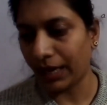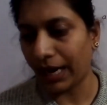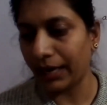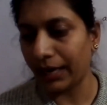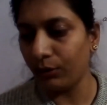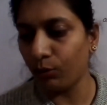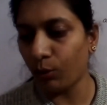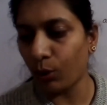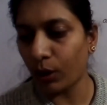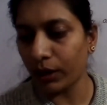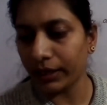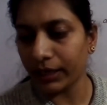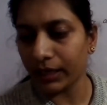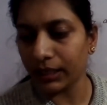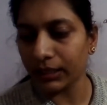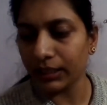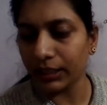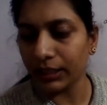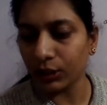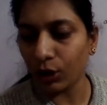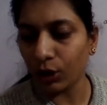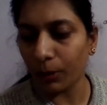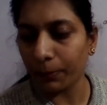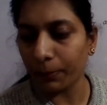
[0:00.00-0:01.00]
And what are
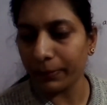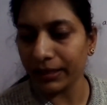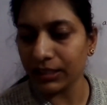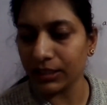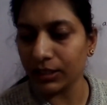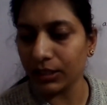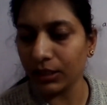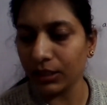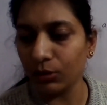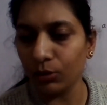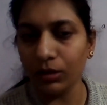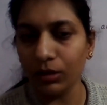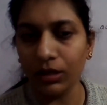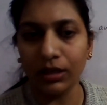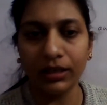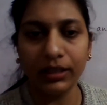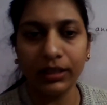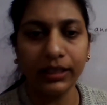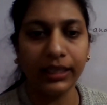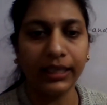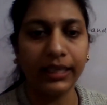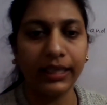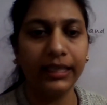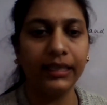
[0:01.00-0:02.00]
the topics you
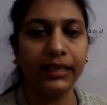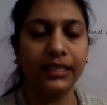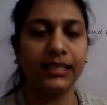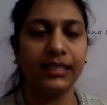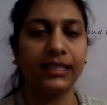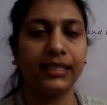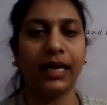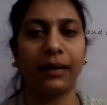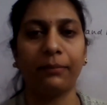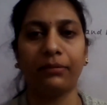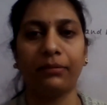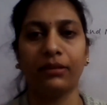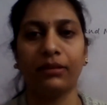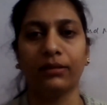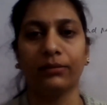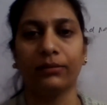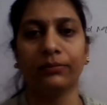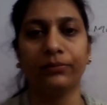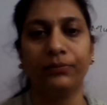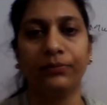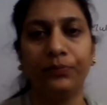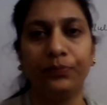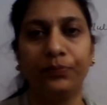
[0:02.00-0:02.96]
learned in this chapter?